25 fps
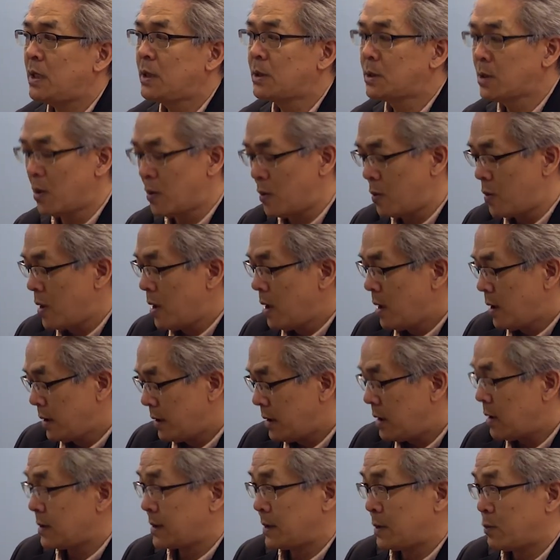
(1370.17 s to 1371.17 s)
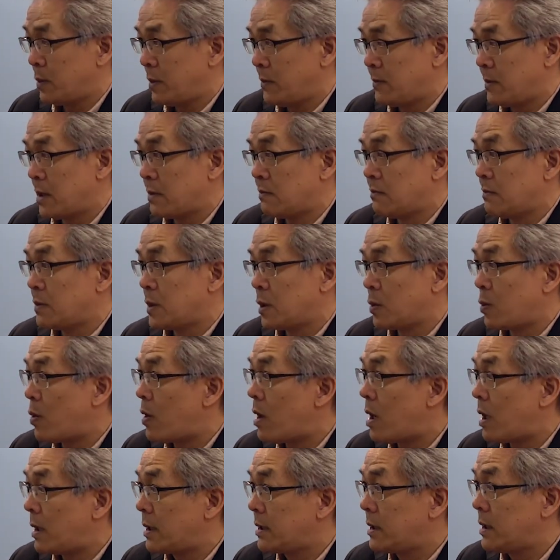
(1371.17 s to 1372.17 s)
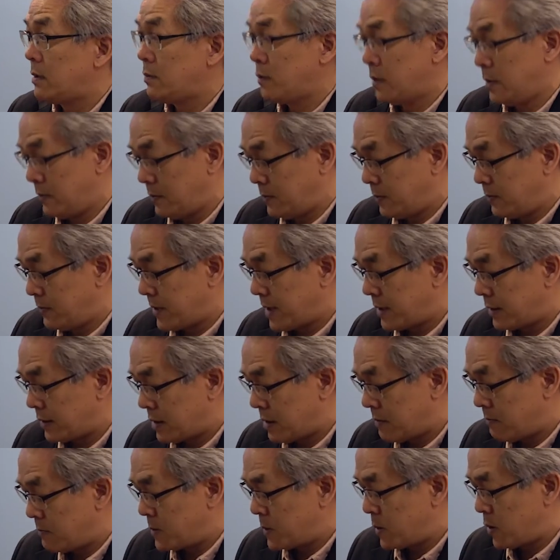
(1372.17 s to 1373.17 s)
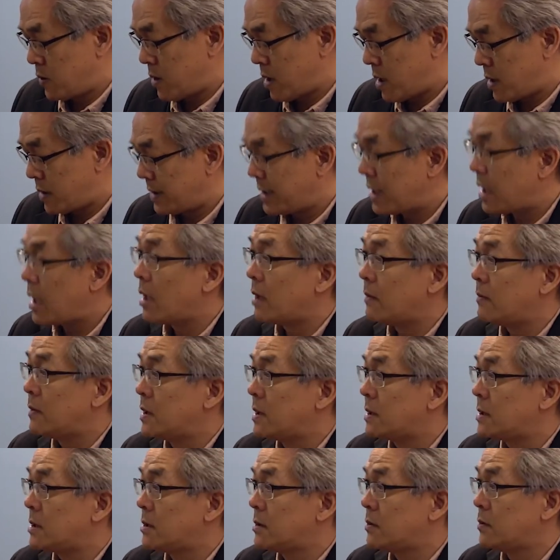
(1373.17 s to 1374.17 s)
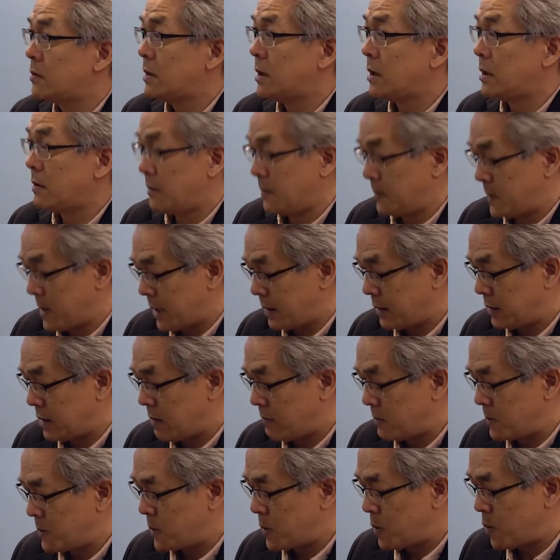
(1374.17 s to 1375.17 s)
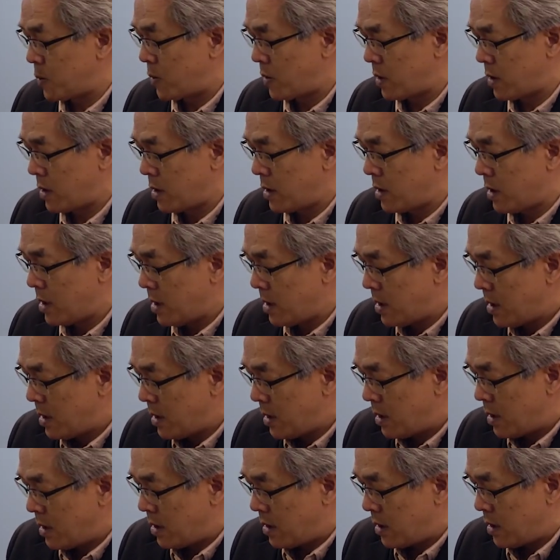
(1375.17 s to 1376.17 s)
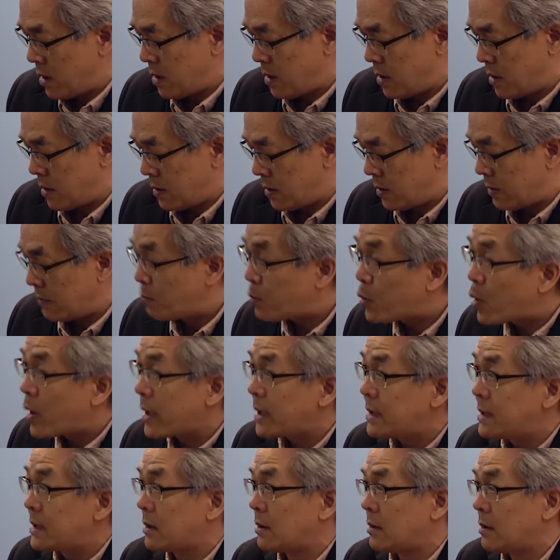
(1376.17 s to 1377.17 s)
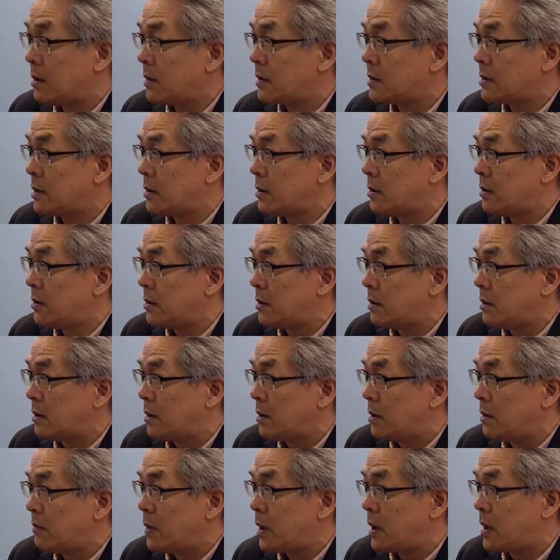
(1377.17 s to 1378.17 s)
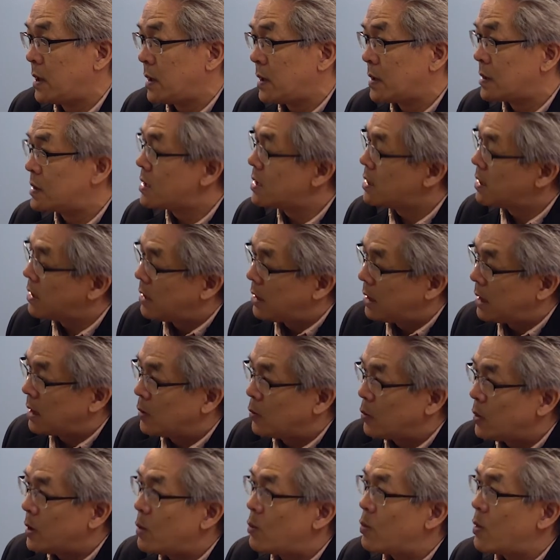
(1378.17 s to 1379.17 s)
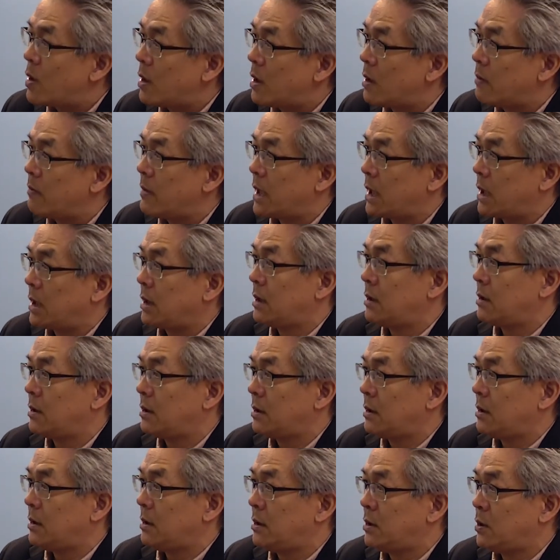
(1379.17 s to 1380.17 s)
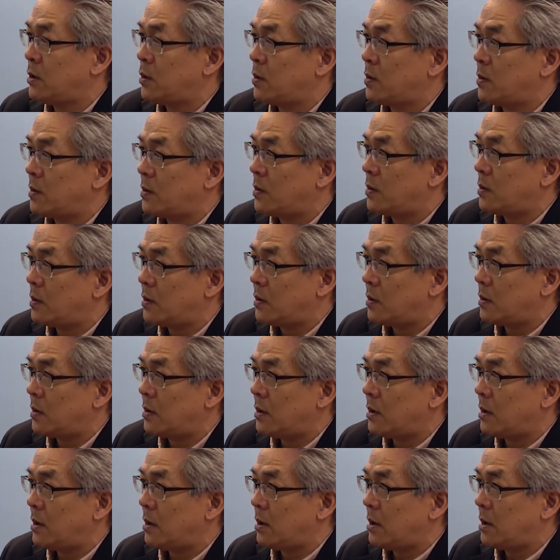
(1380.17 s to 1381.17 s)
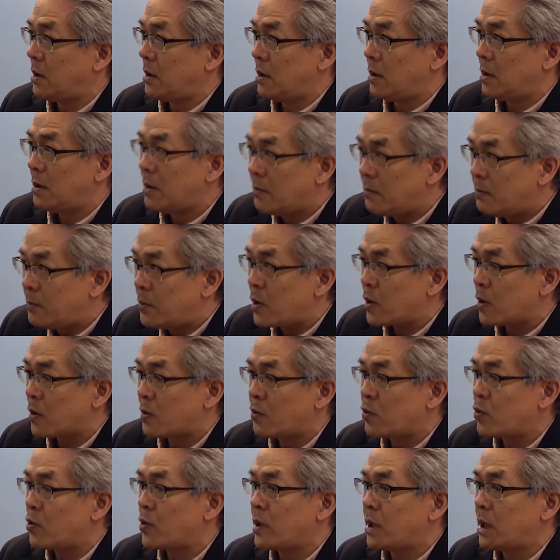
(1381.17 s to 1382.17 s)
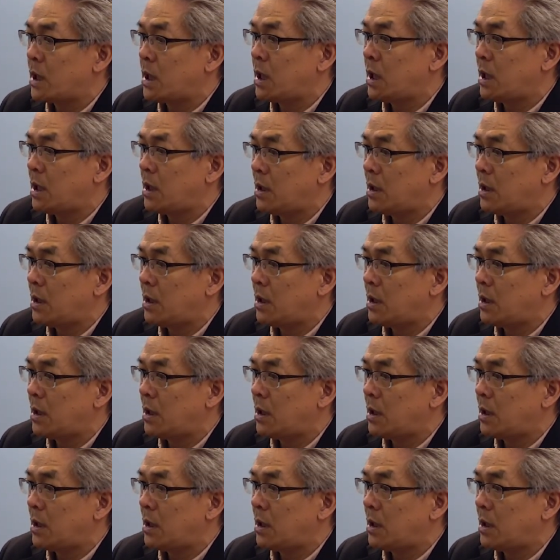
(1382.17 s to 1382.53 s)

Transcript: So yes, we vet them for quality. We vet them for on timeness. We vet them for uh, pricing also, because we want to make it you know very very